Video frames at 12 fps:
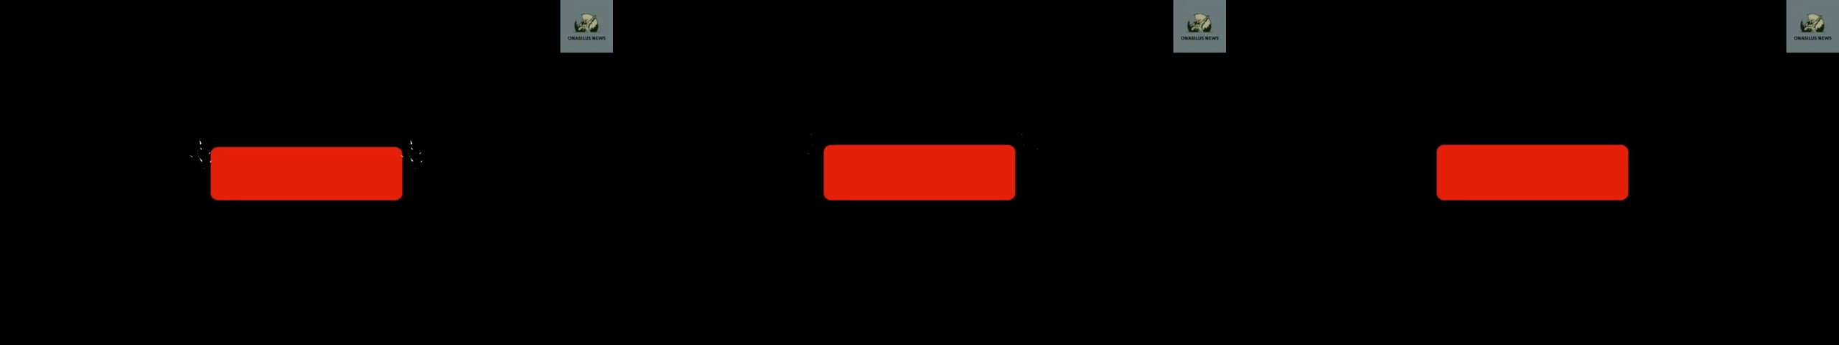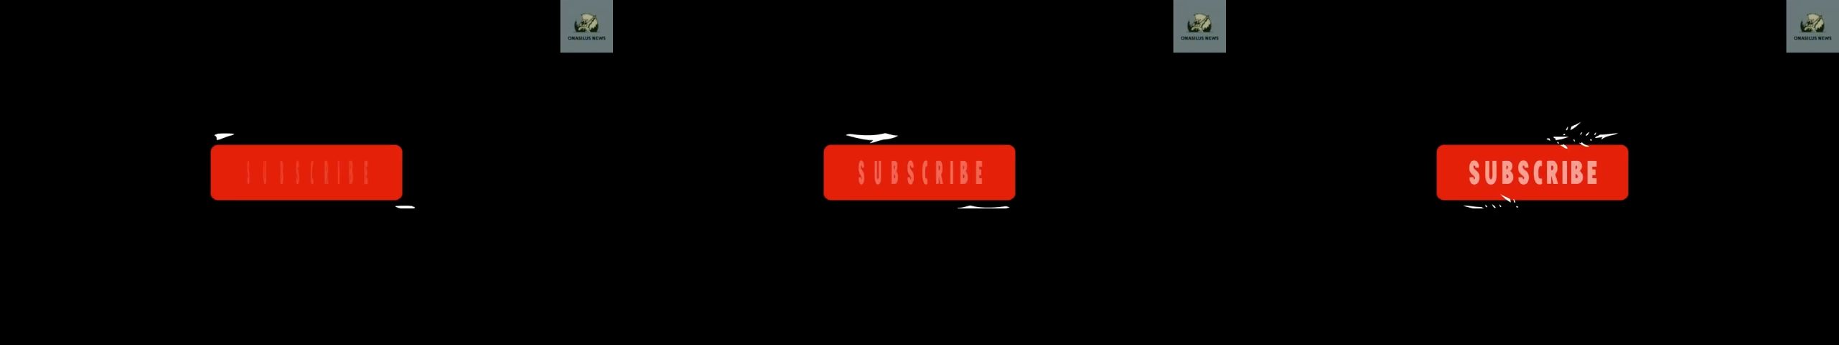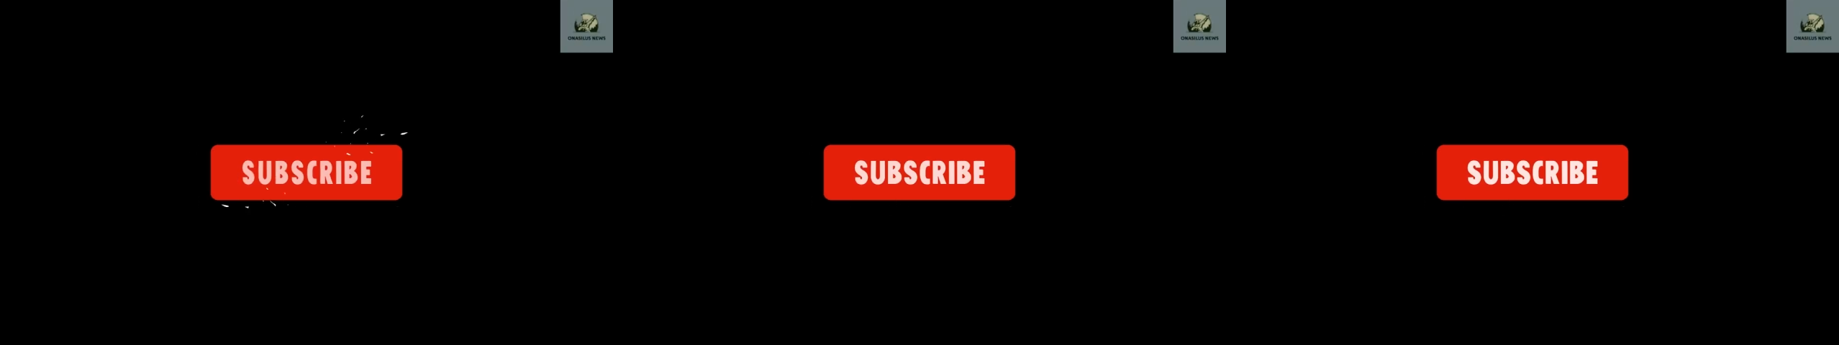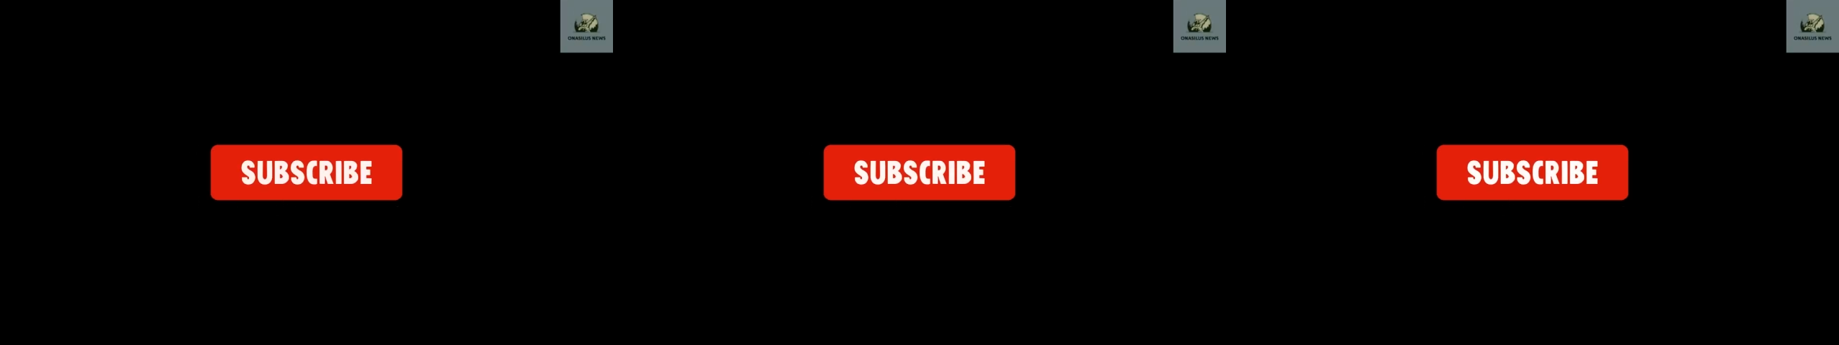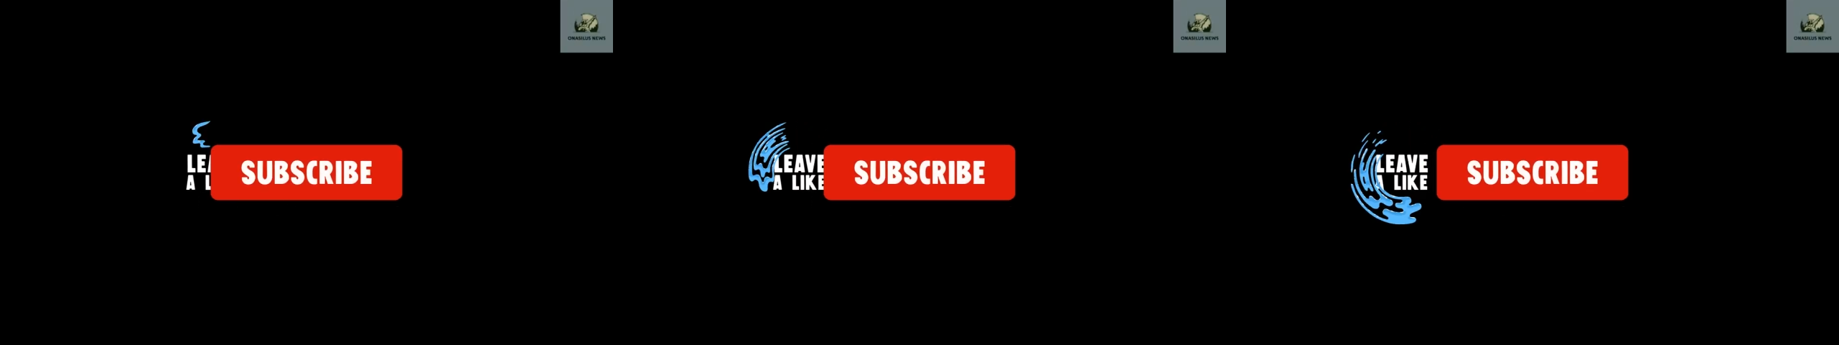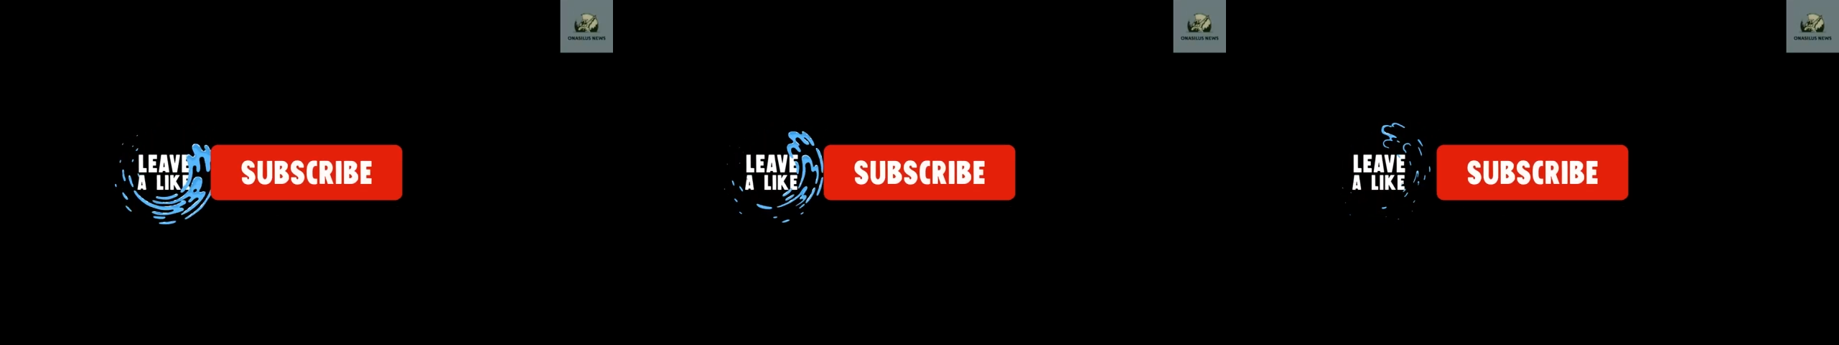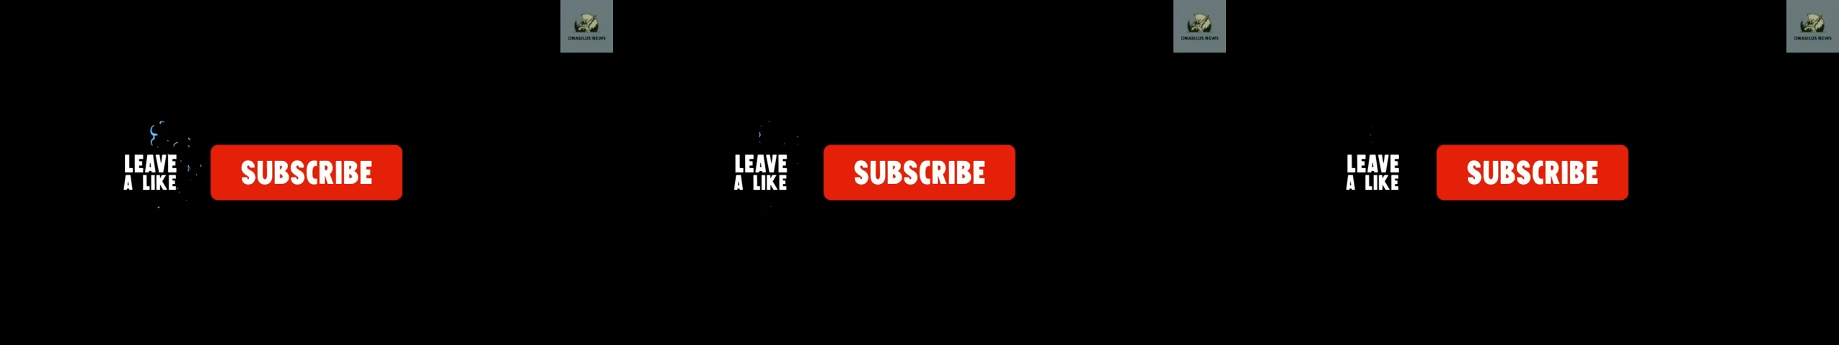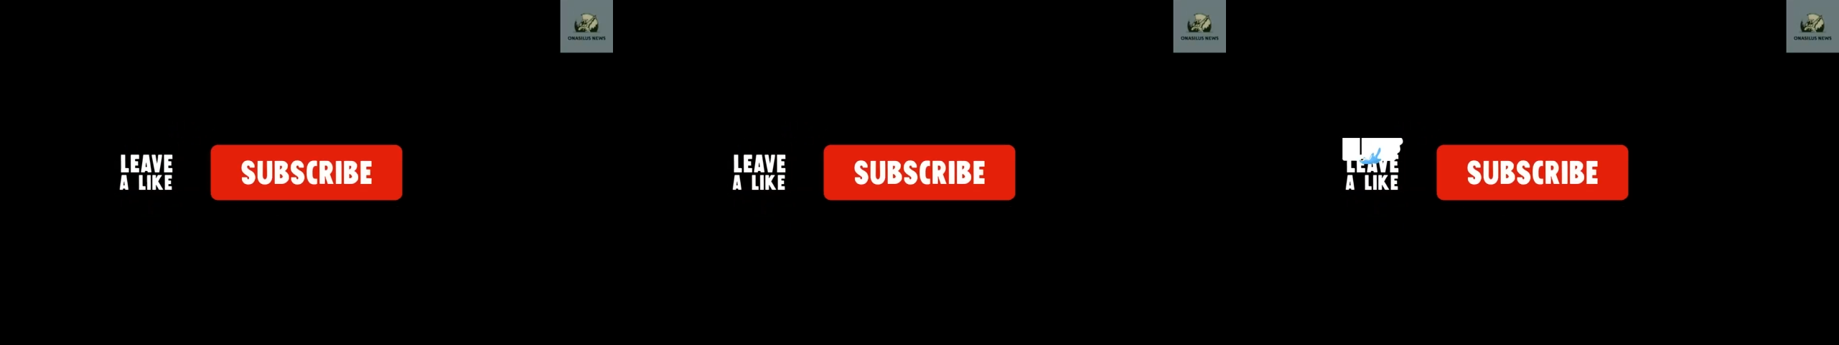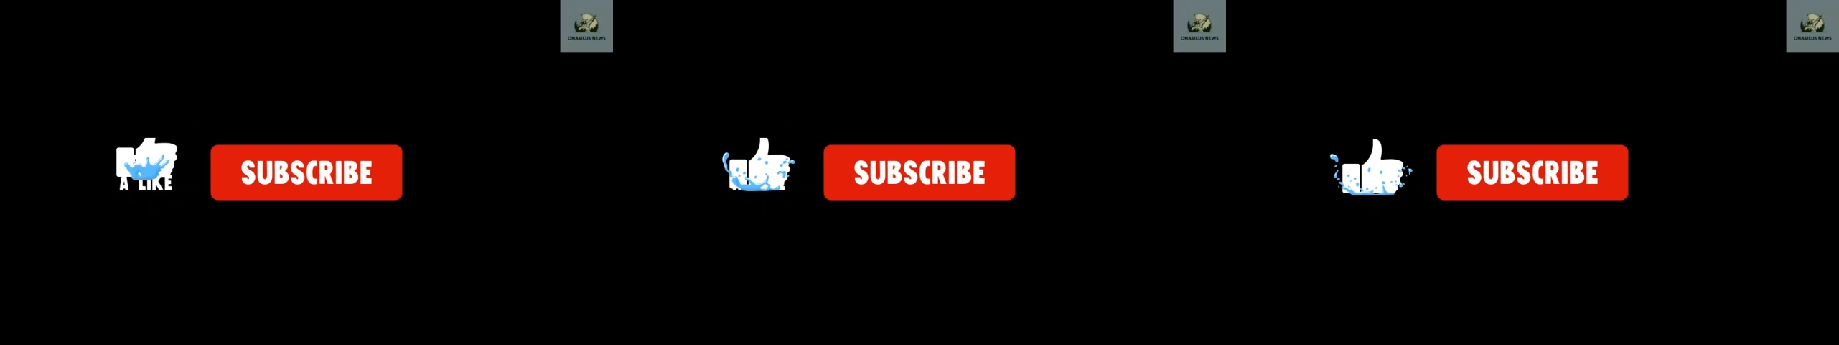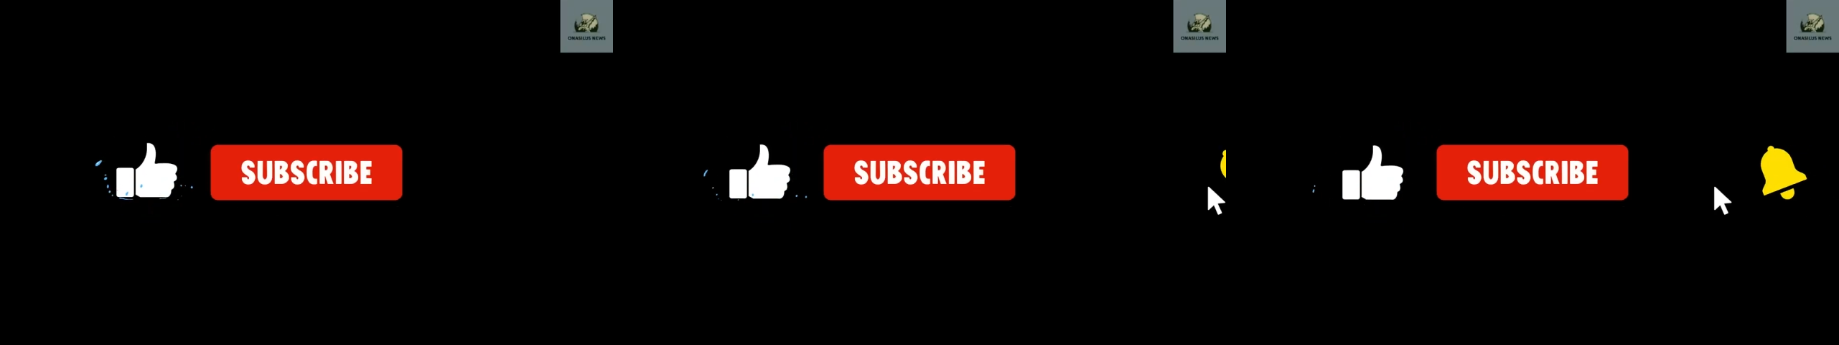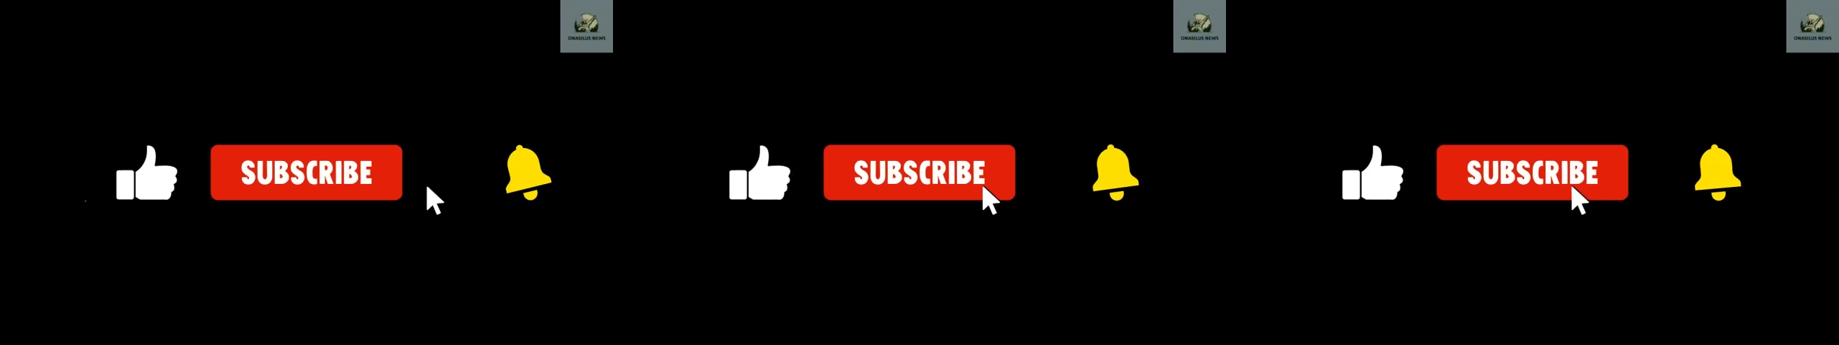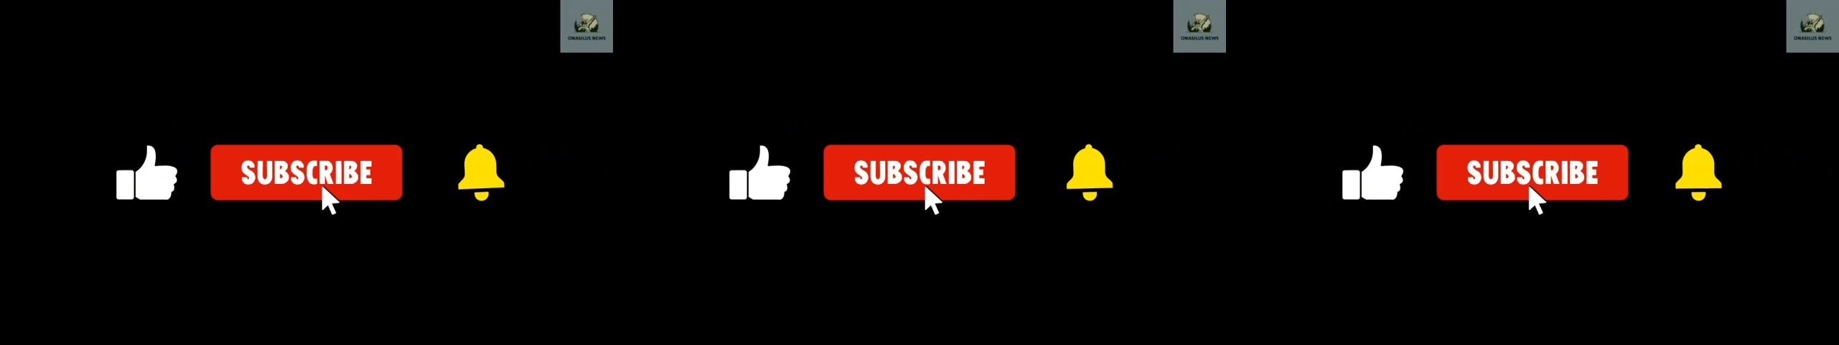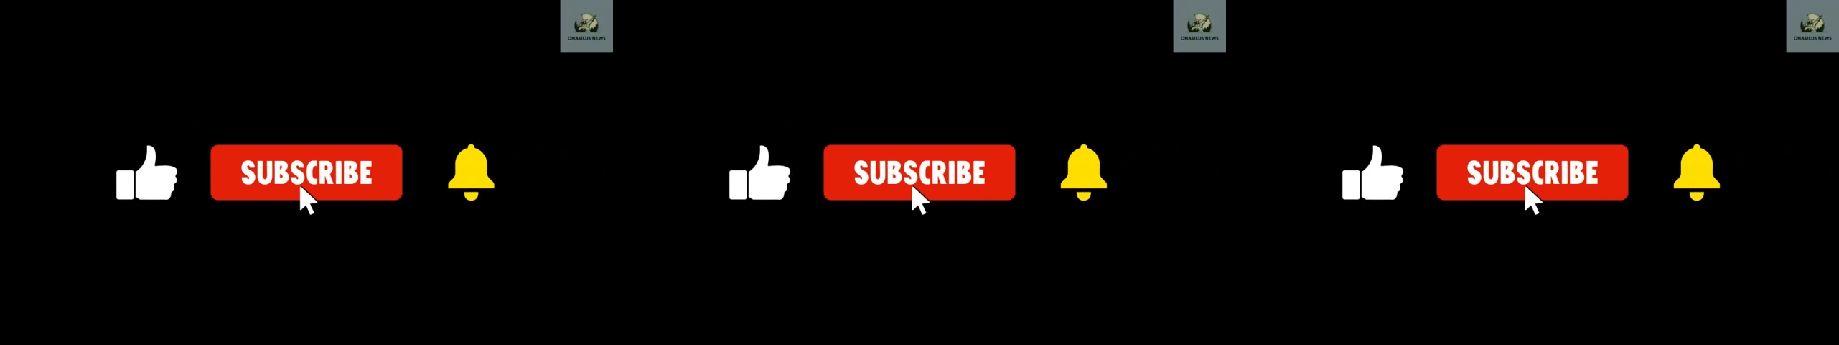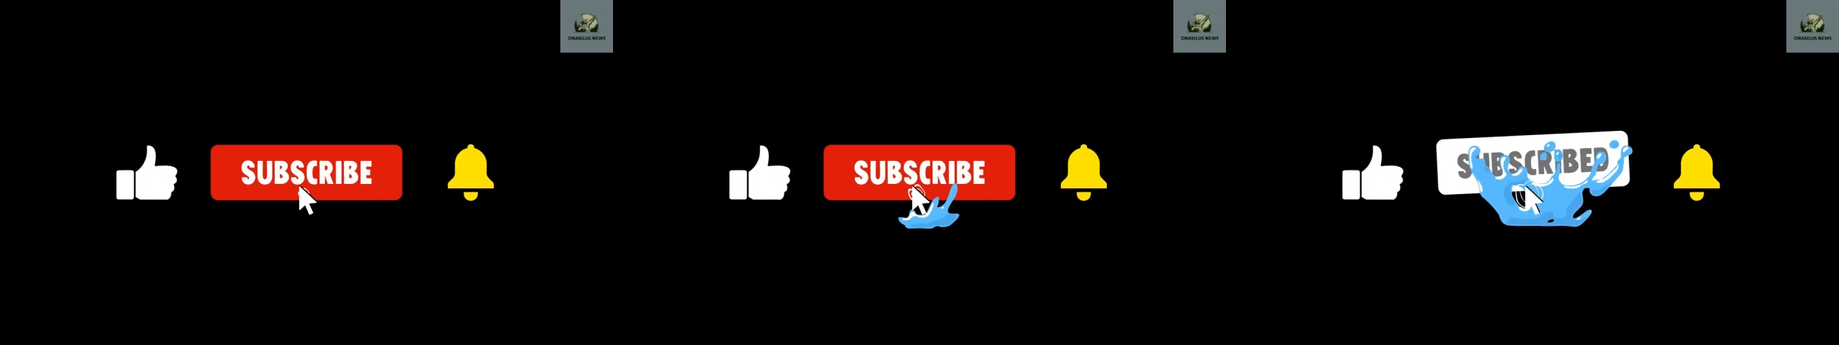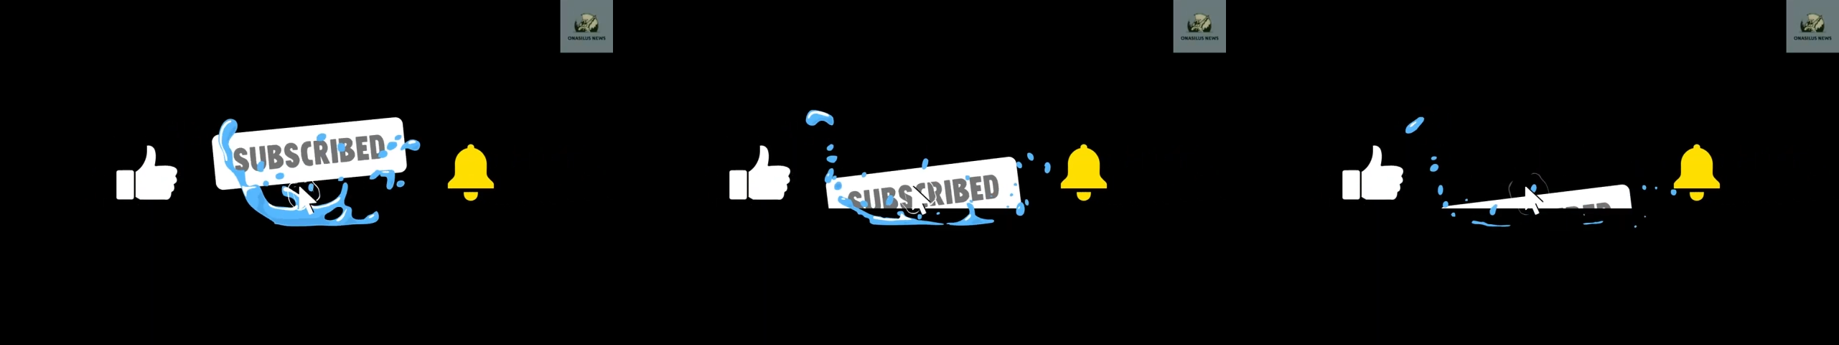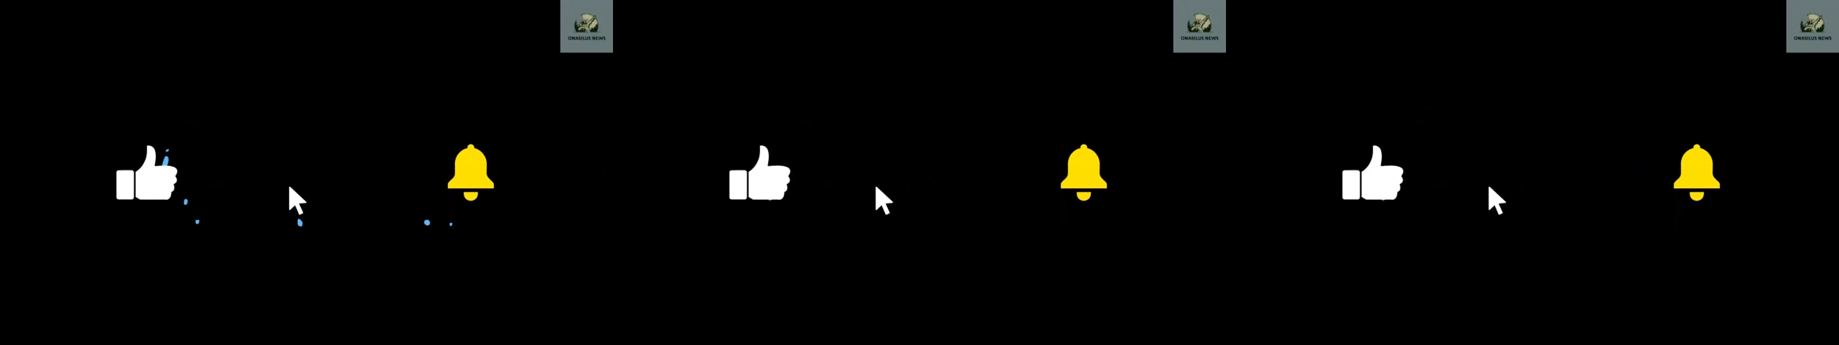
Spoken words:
(no speaker visible)